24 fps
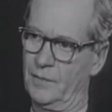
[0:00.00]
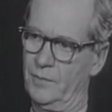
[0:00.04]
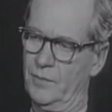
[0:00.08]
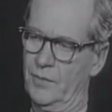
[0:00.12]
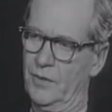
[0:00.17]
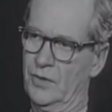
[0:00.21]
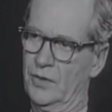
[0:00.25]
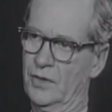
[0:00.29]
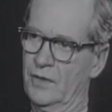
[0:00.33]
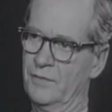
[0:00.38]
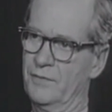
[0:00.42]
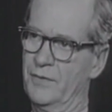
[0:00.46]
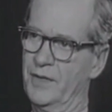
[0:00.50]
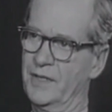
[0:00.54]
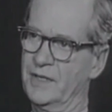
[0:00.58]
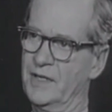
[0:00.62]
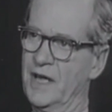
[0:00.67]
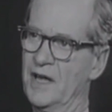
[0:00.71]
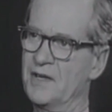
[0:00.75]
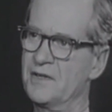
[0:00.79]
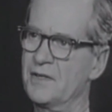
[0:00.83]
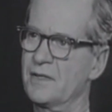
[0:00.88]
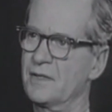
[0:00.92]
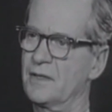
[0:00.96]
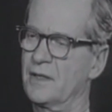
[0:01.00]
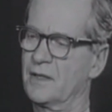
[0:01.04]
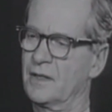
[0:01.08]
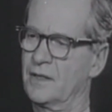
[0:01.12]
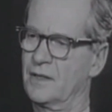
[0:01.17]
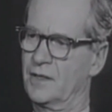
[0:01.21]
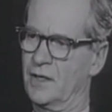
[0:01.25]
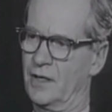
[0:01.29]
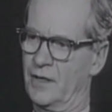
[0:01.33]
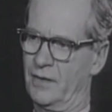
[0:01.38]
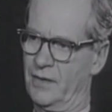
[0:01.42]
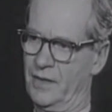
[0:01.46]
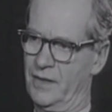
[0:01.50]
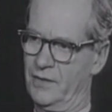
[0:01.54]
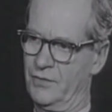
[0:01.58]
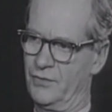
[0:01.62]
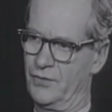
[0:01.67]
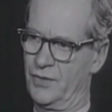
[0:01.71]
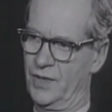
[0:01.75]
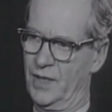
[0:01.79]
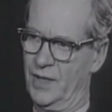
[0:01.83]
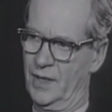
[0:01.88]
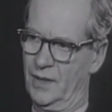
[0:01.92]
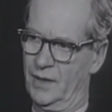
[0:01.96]
Moreover, it doesn't
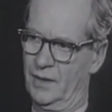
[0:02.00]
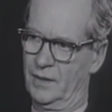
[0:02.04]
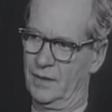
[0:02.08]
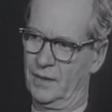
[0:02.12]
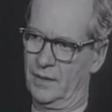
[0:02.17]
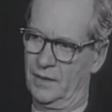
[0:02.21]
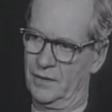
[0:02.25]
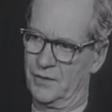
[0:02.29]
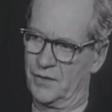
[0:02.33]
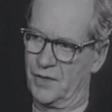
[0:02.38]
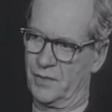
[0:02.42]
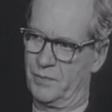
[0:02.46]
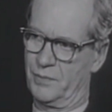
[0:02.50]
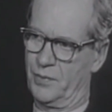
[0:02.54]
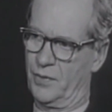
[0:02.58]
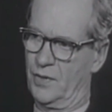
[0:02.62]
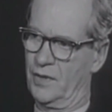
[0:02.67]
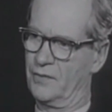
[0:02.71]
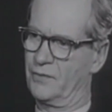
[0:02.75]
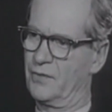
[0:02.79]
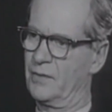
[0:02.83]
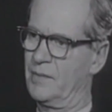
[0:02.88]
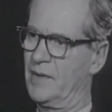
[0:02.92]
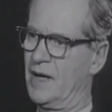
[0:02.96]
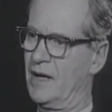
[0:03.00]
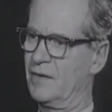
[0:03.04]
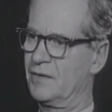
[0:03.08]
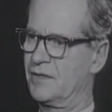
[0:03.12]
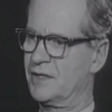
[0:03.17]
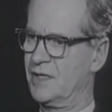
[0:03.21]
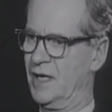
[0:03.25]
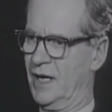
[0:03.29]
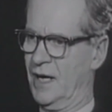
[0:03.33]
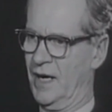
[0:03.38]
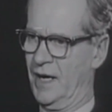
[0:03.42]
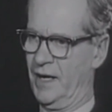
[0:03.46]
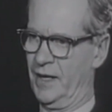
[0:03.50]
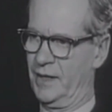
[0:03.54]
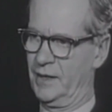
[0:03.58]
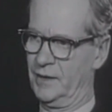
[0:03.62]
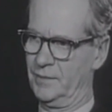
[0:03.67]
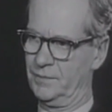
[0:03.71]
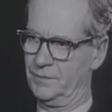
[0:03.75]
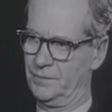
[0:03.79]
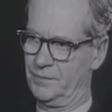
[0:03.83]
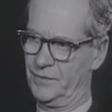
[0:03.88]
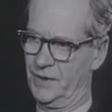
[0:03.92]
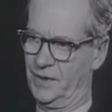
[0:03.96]
encourage support from outside,
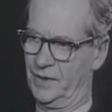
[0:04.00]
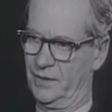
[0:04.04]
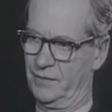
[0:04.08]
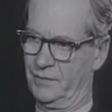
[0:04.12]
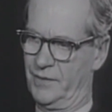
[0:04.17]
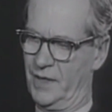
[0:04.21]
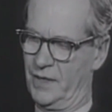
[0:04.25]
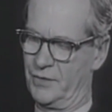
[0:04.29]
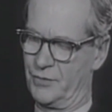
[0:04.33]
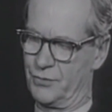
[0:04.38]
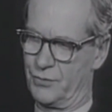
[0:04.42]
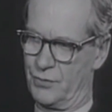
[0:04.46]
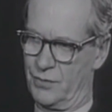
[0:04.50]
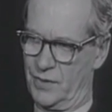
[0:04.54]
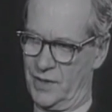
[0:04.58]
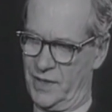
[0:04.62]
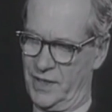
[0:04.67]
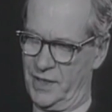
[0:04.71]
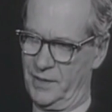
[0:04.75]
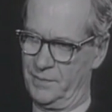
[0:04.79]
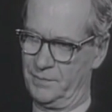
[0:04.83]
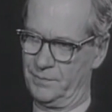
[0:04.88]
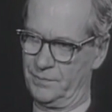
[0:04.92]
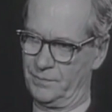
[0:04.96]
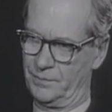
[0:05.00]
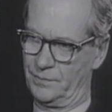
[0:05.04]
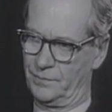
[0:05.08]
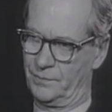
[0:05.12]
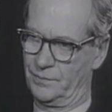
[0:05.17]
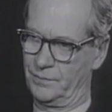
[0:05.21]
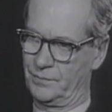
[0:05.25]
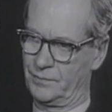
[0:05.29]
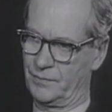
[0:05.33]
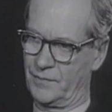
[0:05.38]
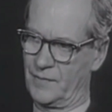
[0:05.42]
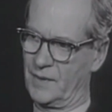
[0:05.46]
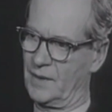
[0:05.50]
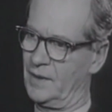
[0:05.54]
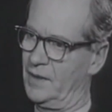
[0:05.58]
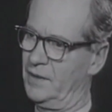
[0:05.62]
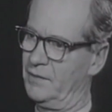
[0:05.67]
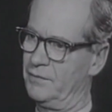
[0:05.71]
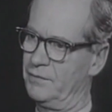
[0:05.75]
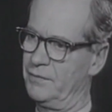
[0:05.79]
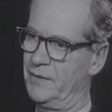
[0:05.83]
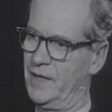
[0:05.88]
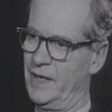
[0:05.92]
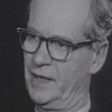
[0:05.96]
and eventually
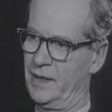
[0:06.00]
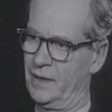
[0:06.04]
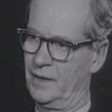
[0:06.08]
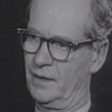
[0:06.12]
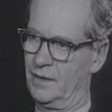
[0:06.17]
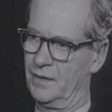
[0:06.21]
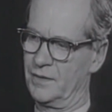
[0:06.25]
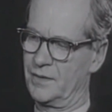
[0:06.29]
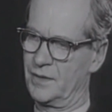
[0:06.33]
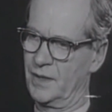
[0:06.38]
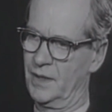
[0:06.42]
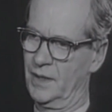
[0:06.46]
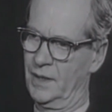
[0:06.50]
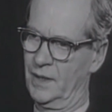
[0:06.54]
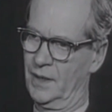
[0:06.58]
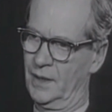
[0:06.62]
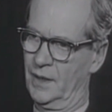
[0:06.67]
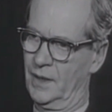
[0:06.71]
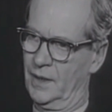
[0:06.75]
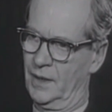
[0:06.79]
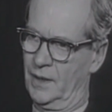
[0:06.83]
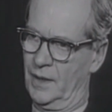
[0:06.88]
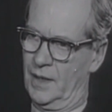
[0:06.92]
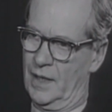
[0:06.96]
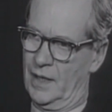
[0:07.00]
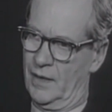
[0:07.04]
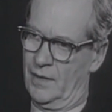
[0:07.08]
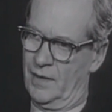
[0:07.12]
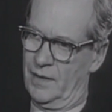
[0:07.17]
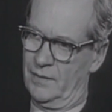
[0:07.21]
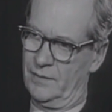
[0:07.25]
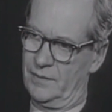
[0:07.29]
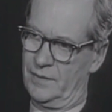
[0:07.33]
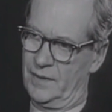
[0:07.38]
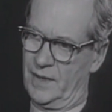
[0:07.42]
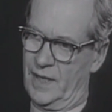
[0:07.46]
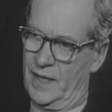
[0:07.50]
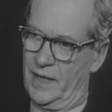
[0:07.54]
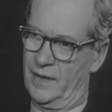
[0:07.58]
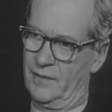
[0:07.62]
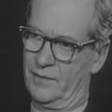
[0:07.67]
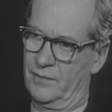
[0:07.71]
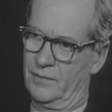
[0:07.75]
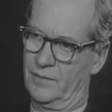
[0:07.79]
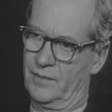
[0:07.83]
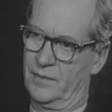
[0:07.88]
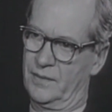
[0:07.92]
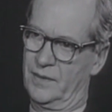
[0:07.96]
it fails. Now,
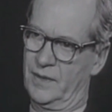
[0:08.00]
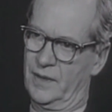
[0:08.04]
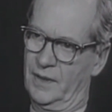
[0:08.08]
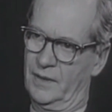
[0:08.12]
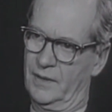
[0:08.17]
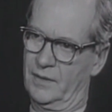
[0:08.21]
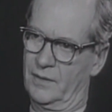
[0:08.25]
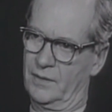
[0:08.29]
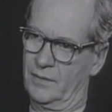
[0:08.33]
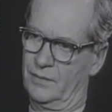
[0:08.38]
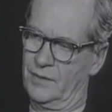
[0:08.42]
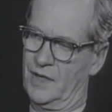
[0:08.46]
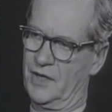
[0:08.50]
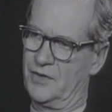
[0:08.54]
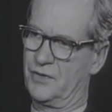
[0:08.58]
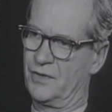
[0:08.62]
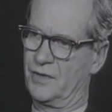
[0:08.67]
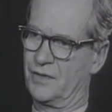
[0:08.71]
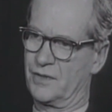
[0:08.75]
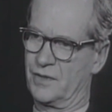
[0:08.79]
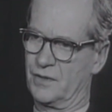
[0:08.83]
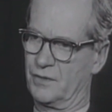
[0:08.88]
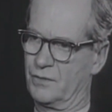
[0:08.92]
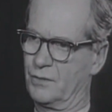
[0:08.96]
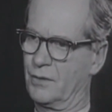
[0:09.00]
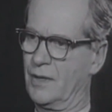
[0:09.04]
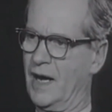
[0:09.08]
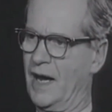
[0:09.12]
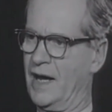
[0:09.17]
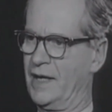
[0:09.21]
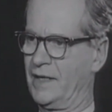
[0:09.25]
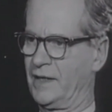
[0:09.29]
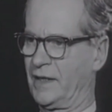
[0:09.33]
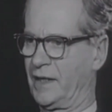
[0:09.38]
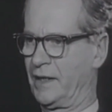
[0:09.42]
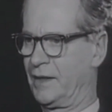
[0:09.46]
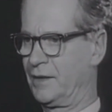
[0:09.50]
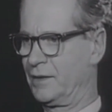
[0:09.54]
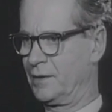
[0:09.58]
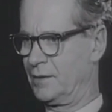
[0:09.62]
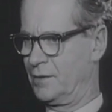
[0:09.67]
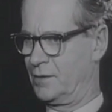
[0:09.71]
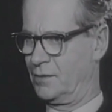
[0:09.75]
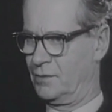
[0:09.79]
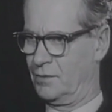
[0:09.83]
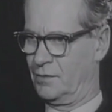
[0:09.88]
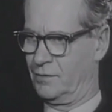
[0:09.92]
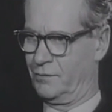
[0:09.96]
I think the Russians are trying
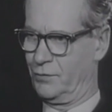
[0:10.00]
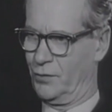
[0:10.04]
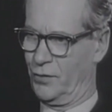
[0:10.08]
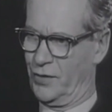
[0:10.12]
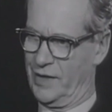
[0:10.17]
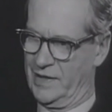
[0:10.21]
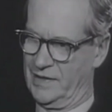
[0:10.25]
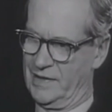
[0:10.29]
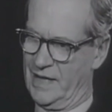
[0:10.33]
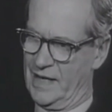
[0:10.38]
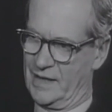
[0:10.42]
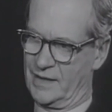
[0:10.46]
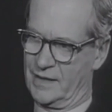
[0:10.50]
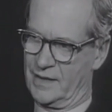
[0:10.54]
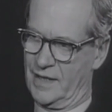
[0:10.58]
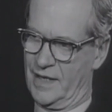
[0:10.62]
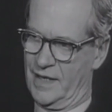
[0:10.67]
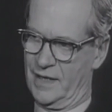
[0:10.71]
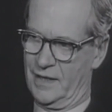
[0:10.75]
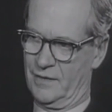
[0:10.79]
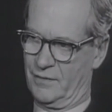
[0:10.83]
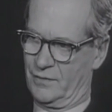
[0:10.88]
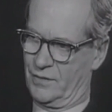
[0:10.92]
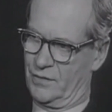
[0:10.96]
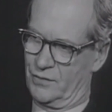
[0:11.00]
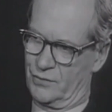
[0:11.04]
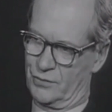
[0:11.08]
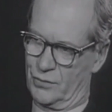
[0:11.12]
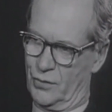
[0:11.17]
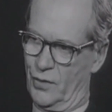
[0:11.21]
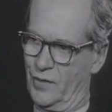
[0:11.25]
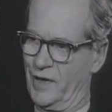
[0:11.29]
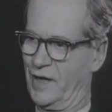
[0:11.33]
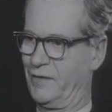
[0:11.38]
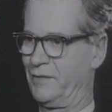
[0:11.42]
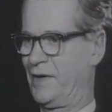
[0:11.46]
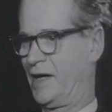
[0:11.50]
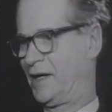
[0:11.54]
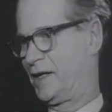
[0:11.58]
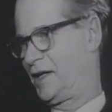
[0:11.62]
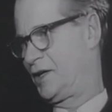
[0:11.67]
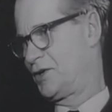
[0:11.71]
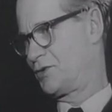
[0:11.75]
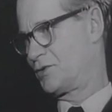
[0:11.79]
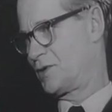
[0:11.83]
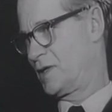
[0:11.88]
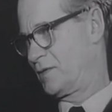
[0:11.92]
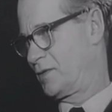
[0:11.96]
to avoid that kind of control. They've had a
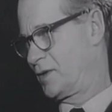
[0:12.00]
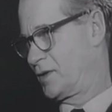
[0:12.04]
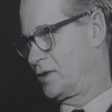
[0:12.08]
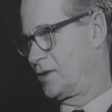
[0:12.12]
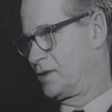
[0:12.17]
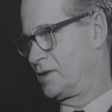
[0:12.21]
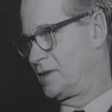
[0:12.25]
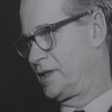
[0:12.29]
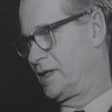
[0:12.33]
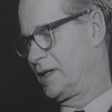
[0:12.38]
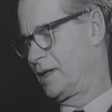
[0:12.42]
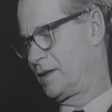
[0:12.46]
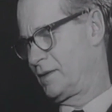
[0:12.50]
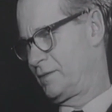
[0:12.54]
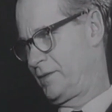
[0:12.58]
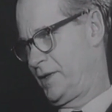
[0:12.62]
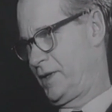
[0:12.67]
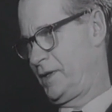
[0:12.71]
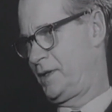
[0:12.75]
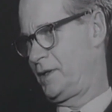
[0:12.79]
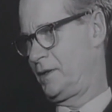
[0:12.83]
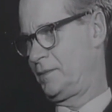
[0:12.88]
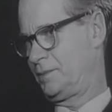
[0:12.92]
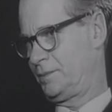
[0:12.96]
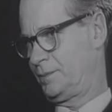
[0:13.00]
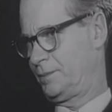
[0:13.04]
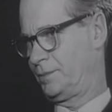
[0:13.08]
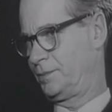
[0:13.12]
history of a good deal of it,